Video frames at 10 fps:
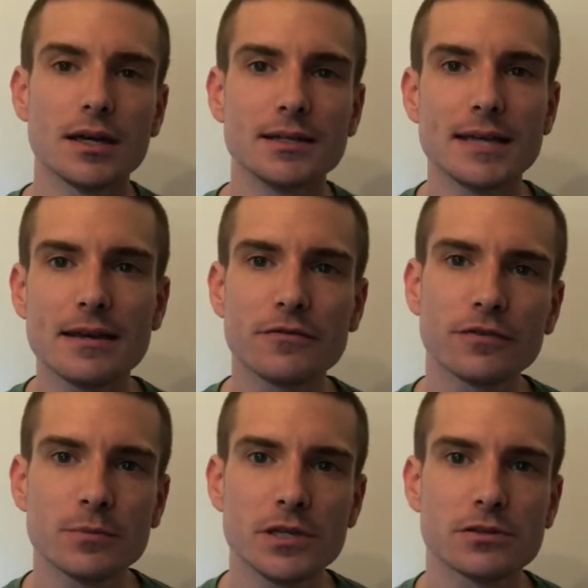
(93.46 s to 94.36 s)
Data
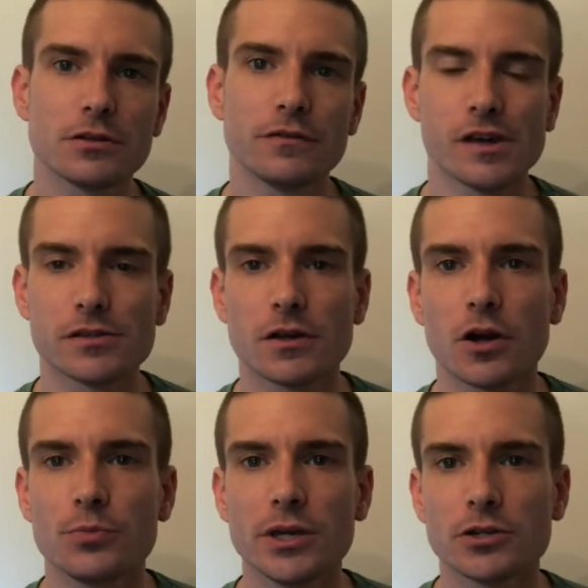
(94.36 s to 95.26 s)
from these surveys
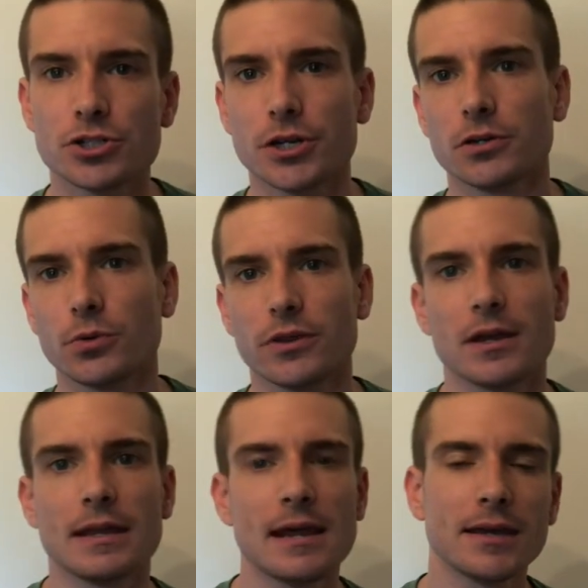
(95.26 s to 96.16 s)
are being shared with
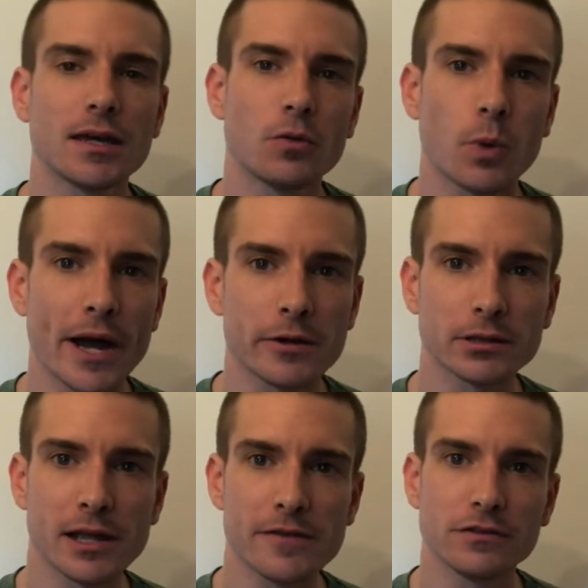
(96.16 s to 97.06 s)
Connecticut
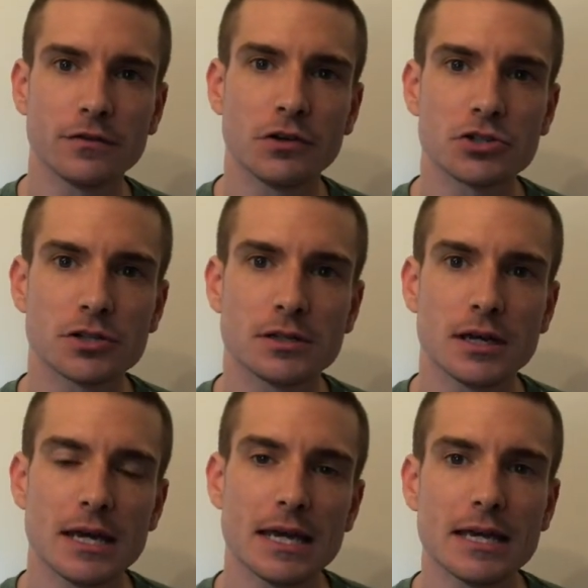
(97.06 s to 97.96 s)
Wildlife Division
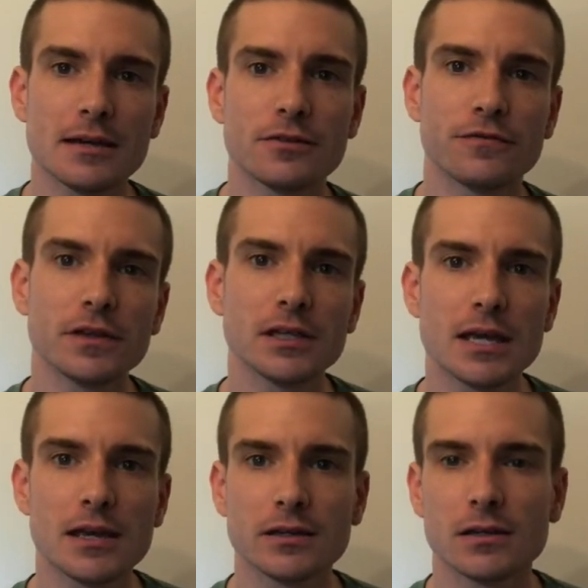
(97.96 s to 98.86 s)
and
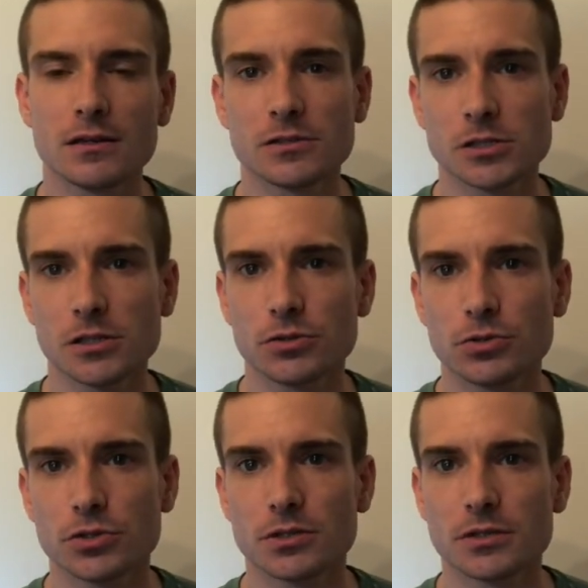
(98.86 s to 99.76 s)
affiliated
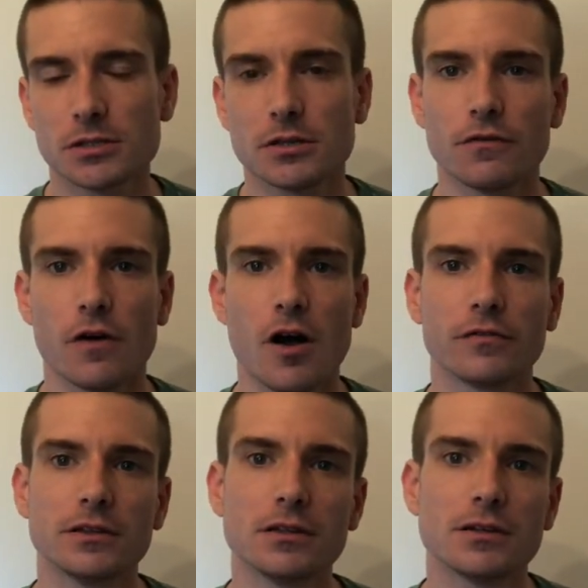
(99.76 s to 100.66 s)
institutions
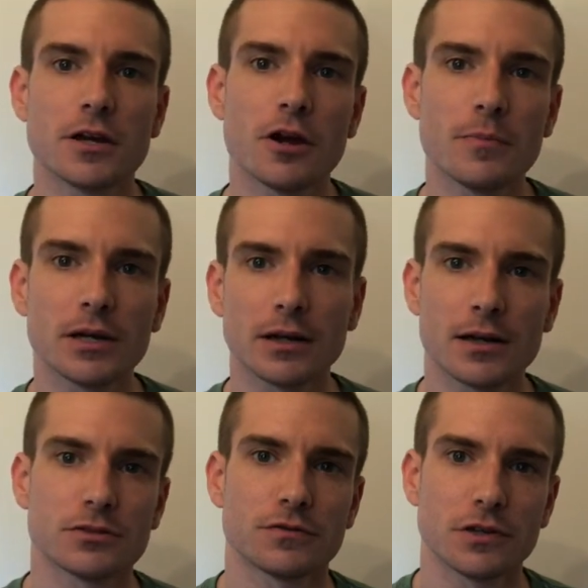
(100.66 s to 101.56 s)
involved in terrapin
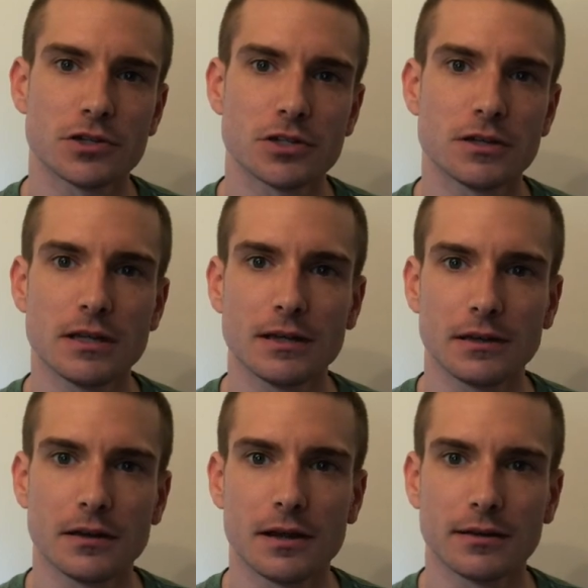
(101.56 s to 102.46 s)
conservation in
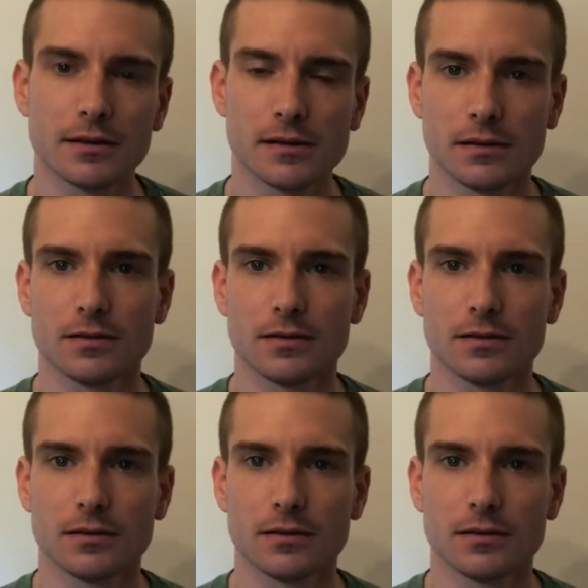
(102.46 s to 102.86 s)
Connecticut.